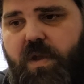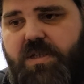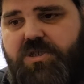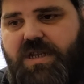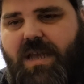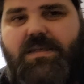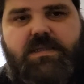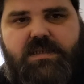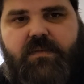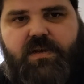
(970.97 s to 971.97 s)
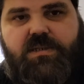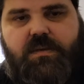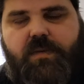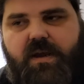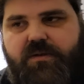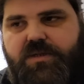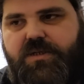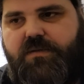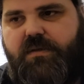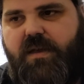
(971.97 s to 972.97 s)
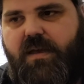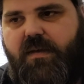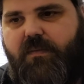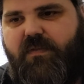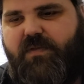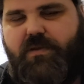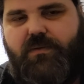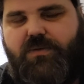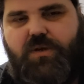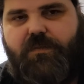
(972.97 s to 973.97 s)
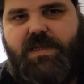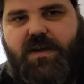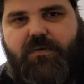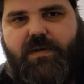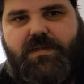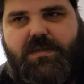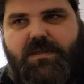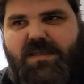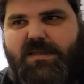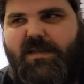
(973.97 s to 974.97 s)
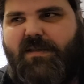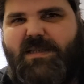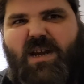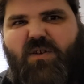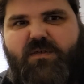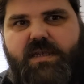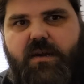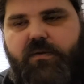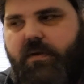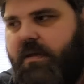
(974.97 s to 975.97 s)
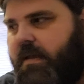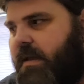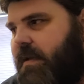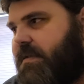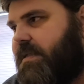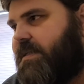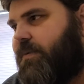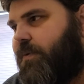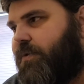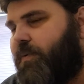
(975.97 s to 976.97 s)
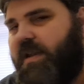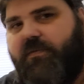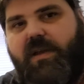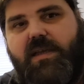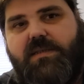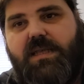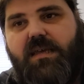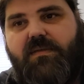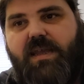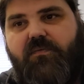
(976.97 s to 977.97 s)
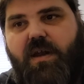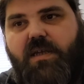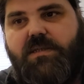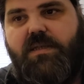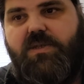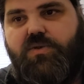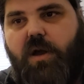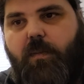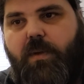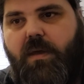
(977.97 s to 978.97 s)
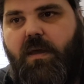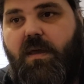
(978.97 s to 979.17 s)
which is similar to the parachute. If you don't know what a drop tower is, it's like the Tower of Terror at Disney World or whatever it is. They rise and they drop.